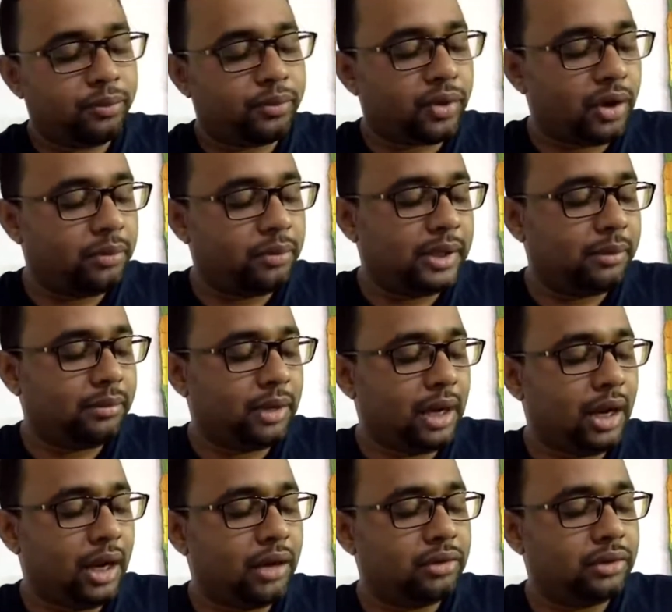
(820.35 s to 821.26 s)
problem,
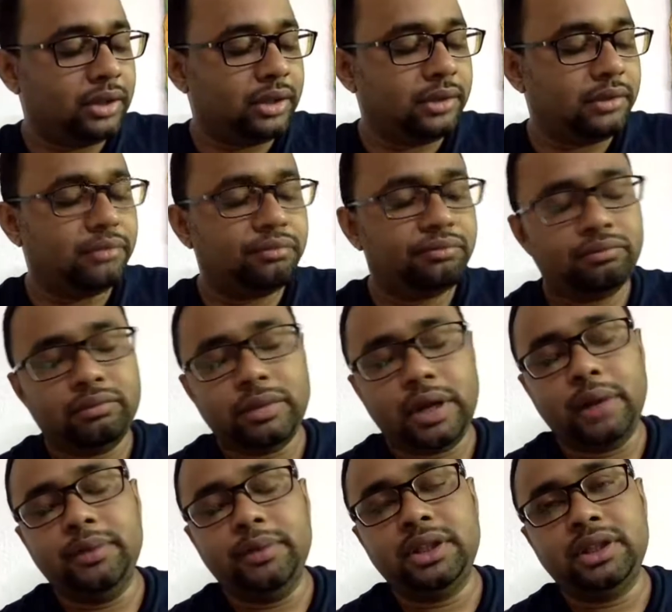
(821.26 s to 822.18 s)
how the
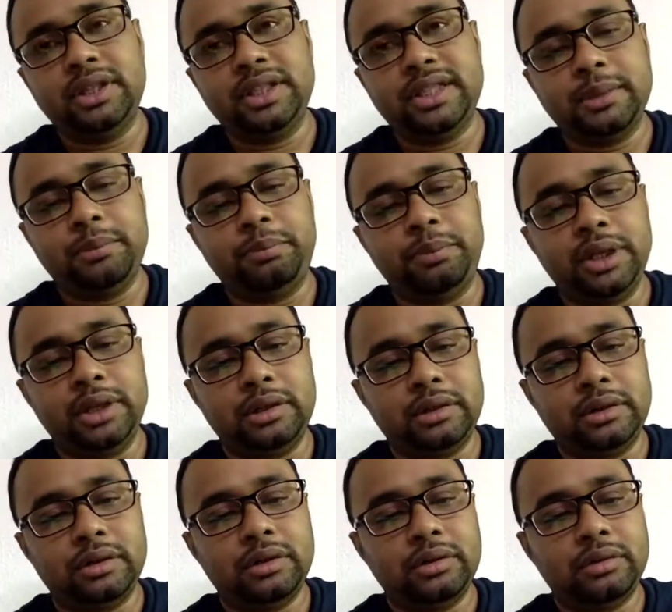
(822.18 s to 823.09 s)

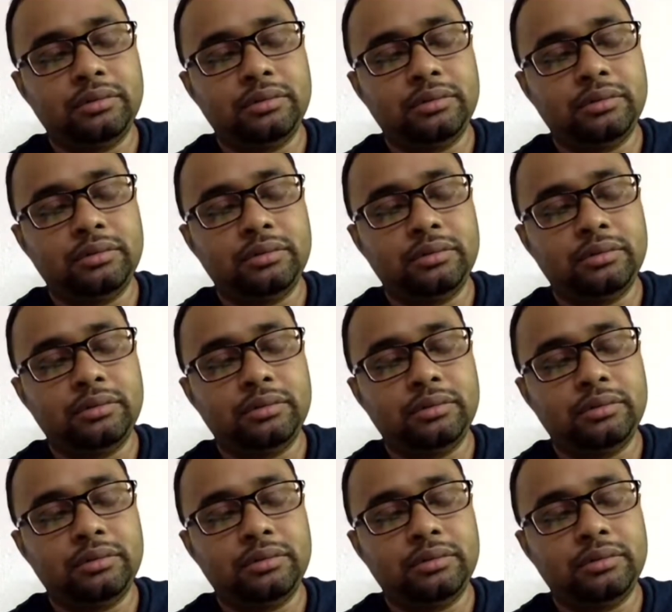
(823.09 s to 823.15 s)
discipline,